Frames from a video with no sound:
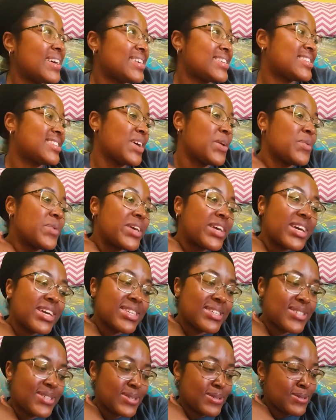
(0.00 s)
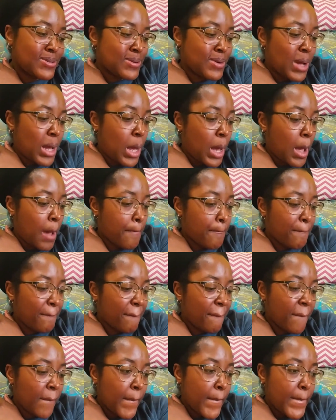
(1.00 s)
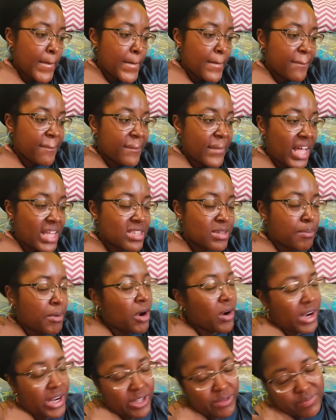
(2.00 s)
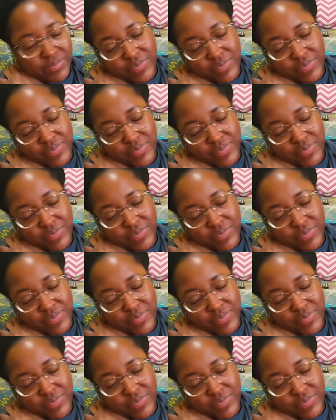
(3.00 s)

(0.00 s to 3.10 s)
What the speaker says: So we get to the party.